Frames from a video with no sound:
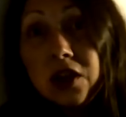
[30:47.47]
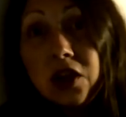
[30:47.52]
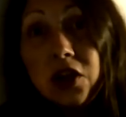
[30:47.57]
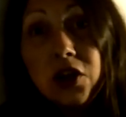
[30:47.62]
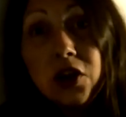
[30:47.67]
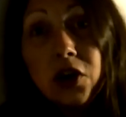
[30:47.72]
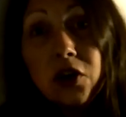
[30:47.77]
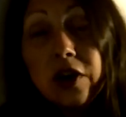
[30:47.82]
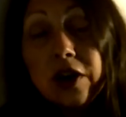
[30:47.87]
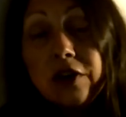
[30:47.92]

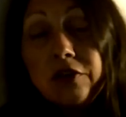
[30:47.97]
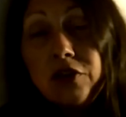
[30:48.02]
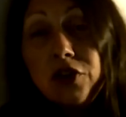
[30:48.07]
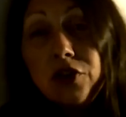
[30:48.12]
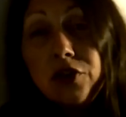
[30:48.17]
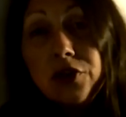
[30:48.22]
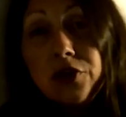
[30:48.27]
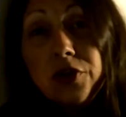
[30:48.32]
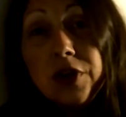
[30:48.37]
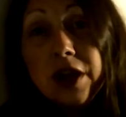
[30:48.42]
if
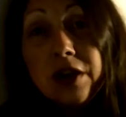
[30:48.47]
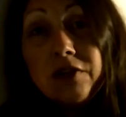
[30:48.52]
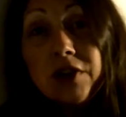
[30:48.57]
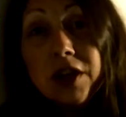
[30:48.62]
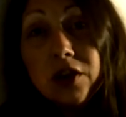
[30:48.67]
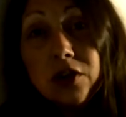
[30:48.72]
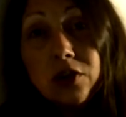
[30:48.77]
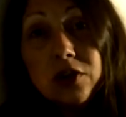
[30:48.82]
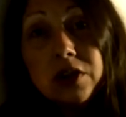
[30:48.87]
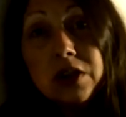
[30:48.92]
you give
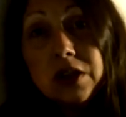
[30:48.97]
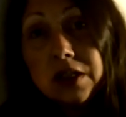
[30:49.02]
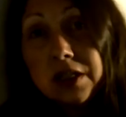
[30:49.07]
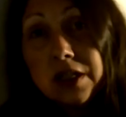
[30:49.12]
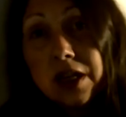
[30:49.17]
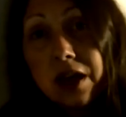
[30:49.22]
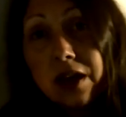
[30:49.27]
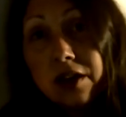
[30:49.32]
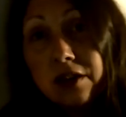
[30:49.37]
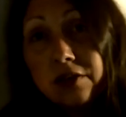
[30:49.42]
it good
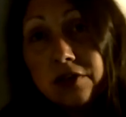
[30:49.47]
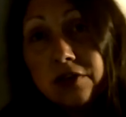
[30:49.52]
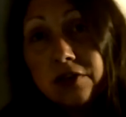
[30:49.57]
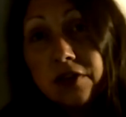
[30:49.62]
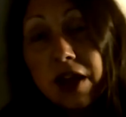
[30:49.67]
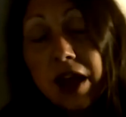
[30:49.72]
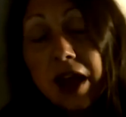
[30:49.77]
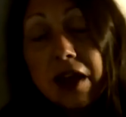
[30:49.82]
stuff